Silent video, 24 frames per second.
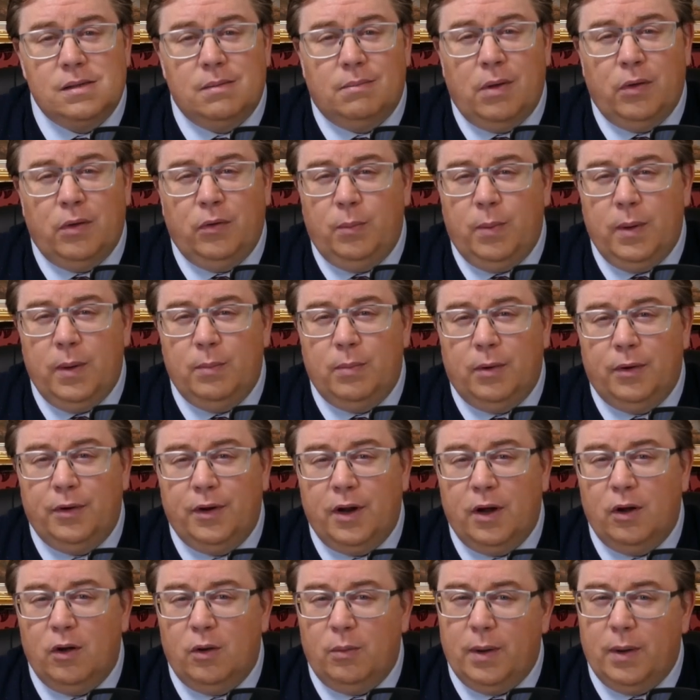Most people
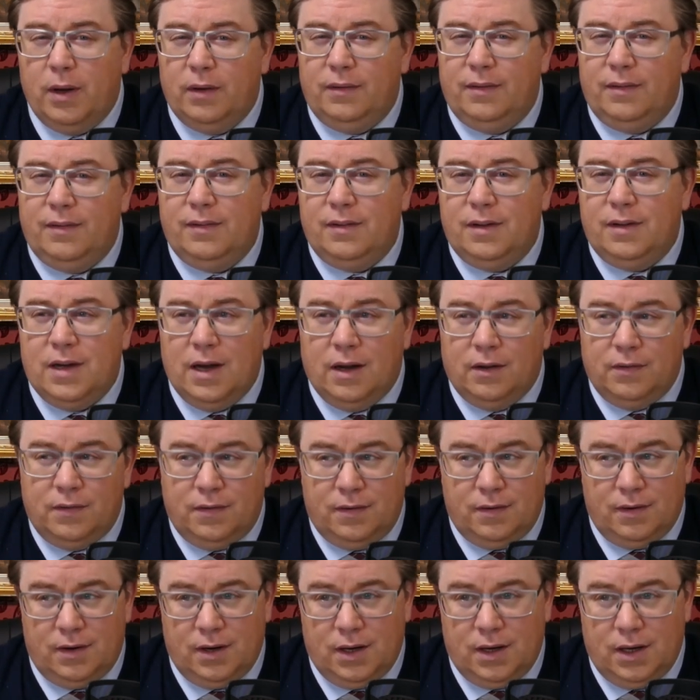know about
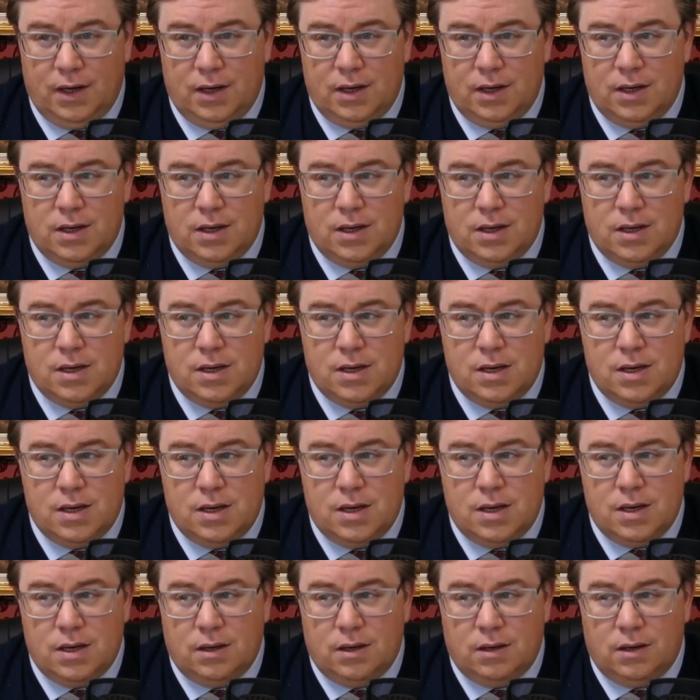scarcity.
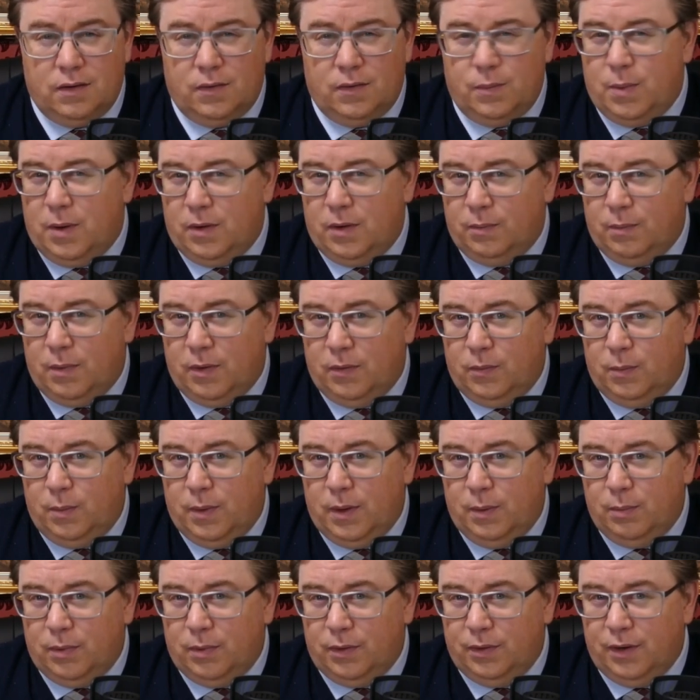I suppose most
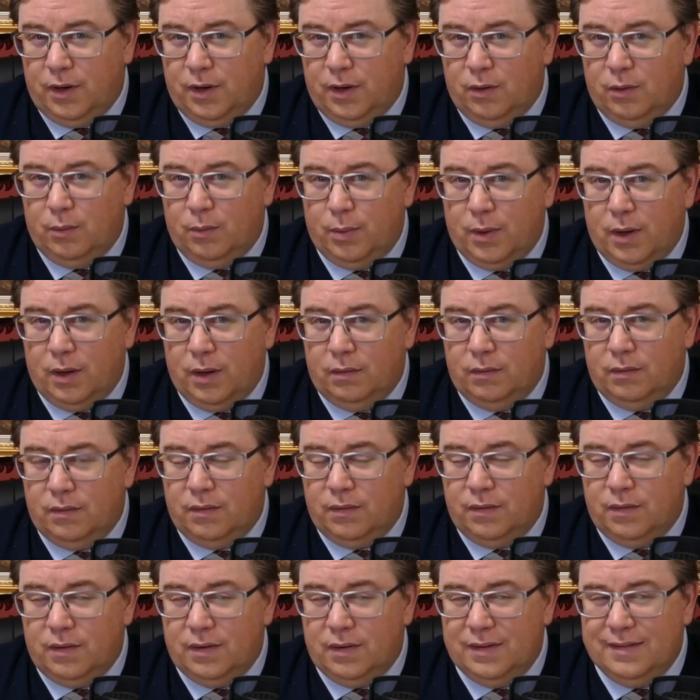people know about
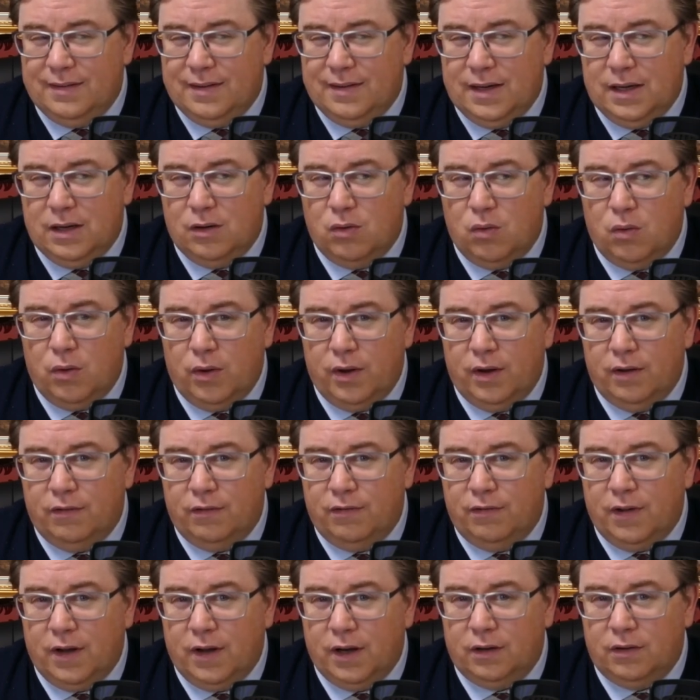the decoy
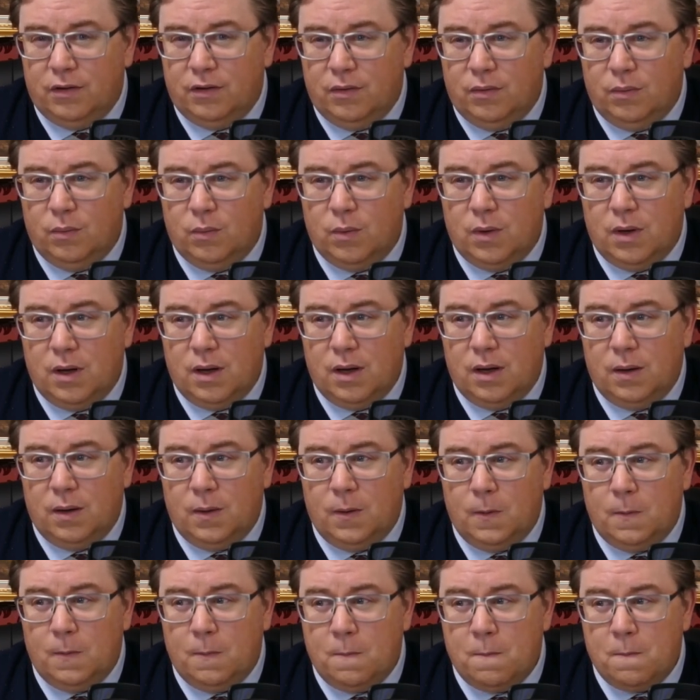effect as
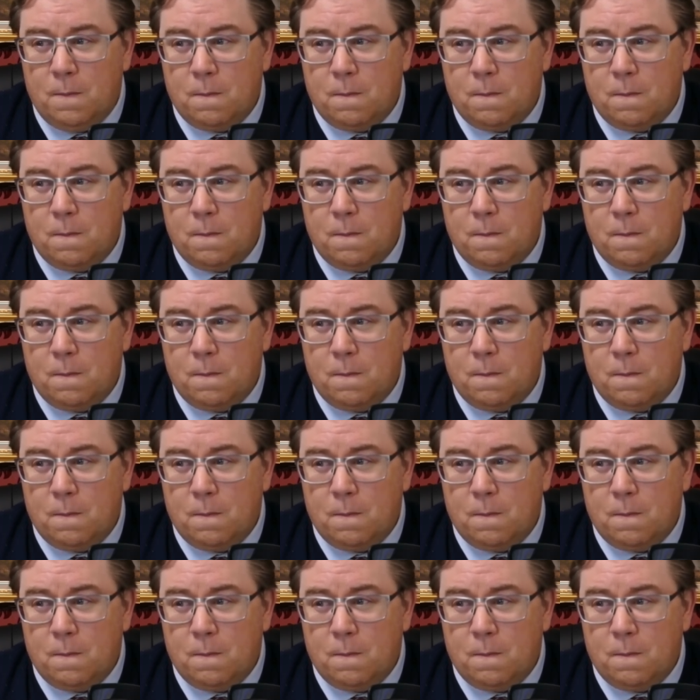well.